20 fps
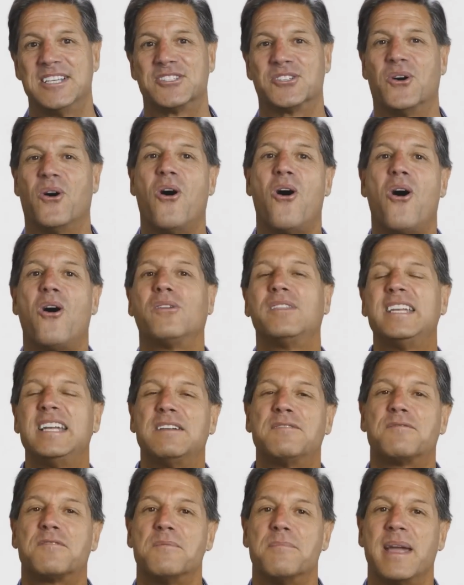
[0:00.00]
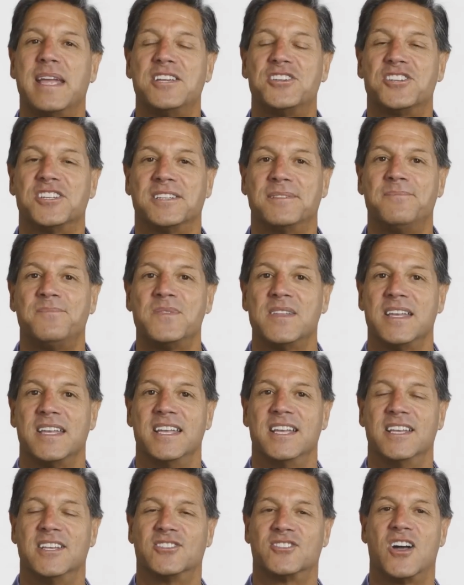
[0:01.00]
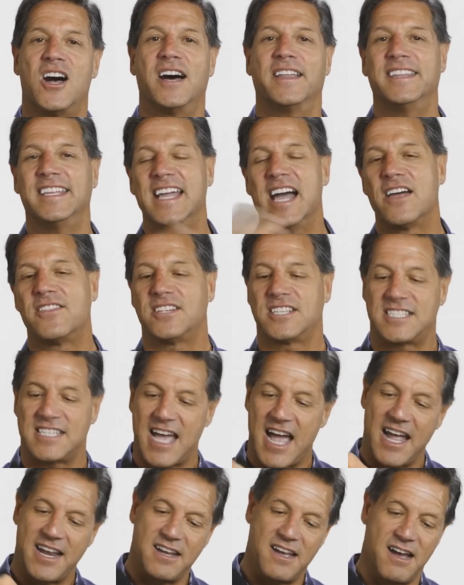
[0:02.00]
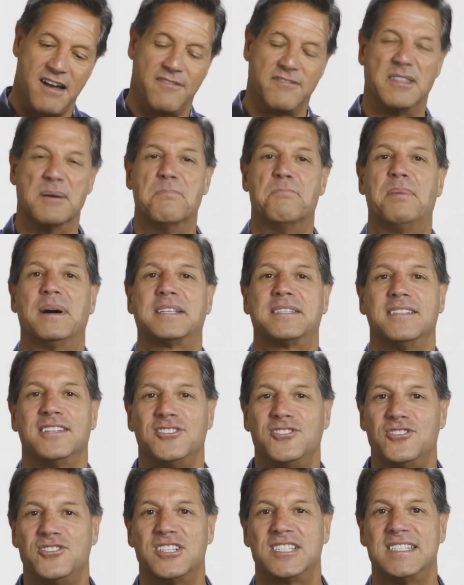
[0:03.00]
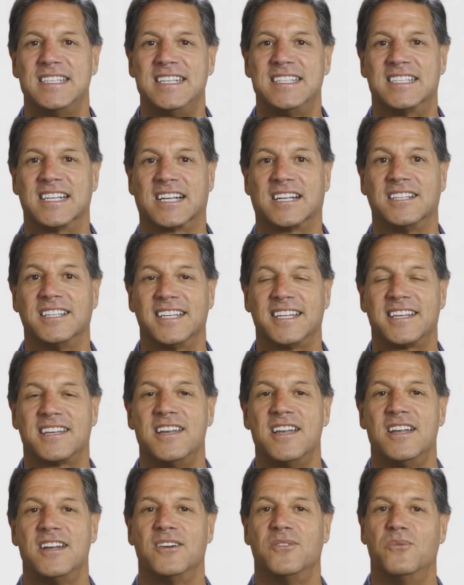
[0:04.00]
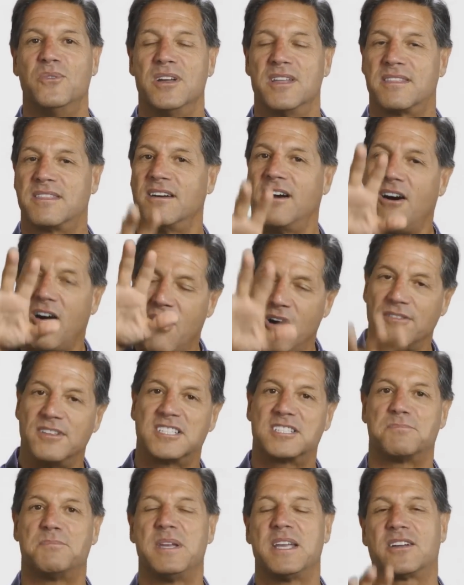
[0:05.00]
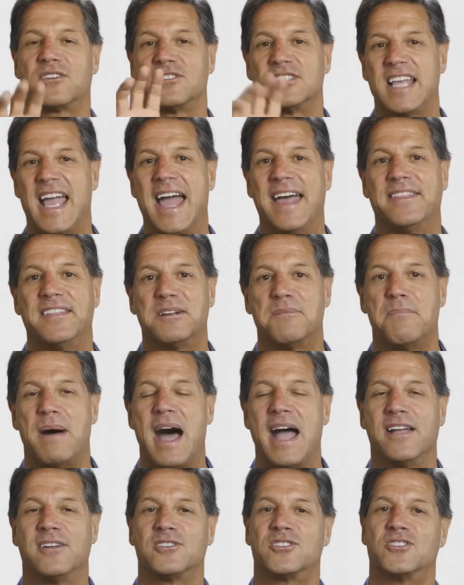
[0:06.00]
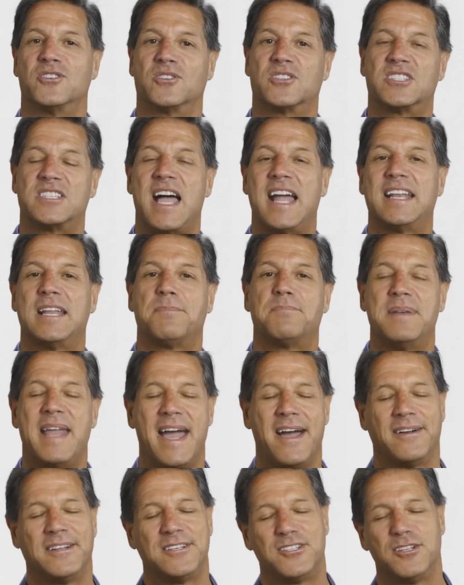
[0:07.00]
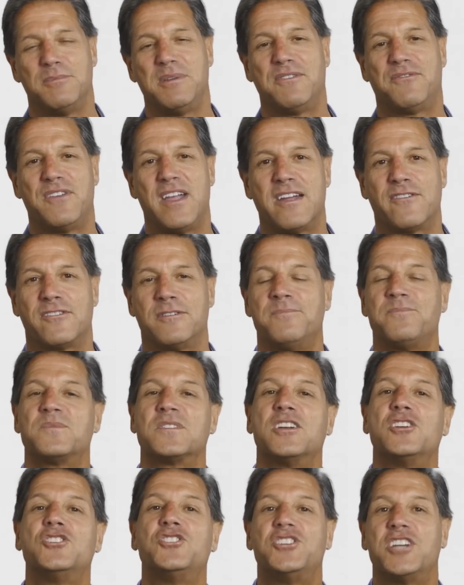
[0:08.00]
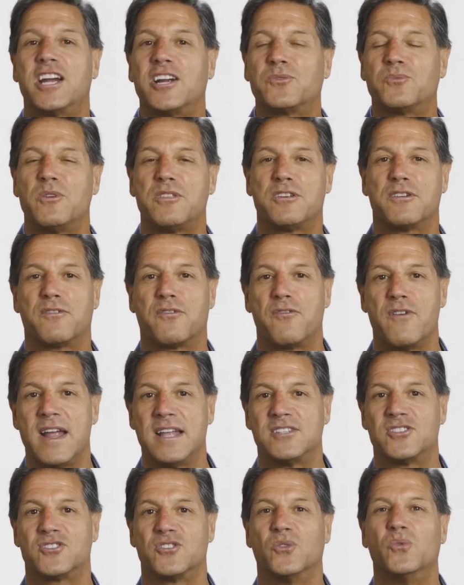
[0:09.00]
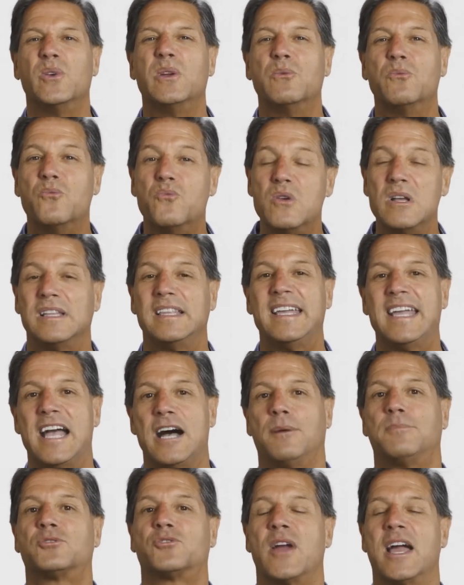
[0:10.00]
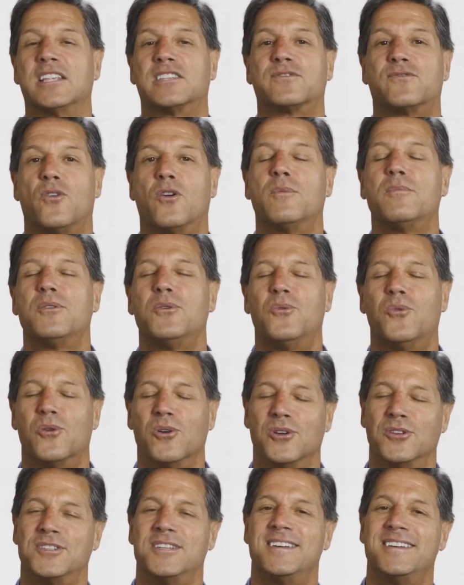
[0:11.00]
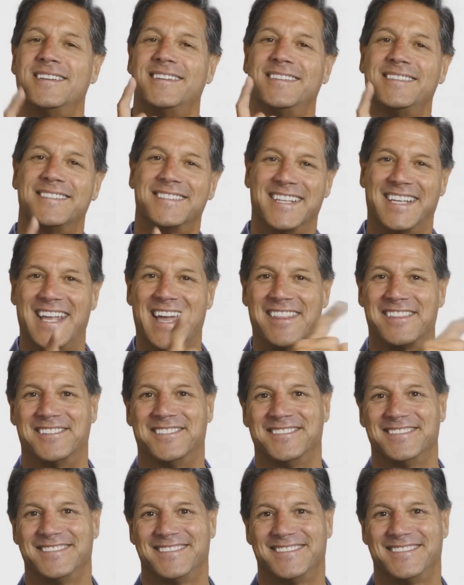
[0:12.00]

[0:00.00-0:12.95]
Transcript: So all the information is on the other side of the button that you just need to click with all the speakers and their bios. So sign up now and do me a favor, share it with your friends so we really help transform the world together.